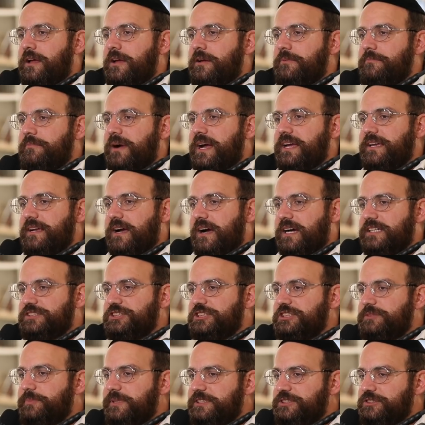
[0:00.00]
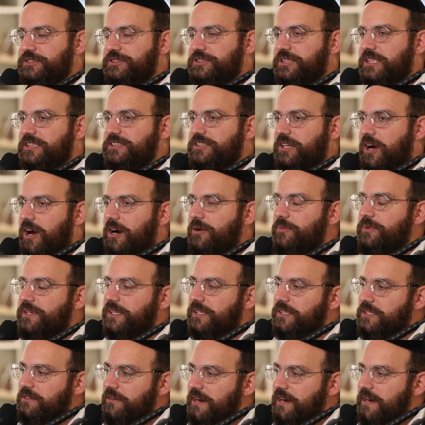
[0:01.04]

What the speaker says: my gosh, these Bensoussans are really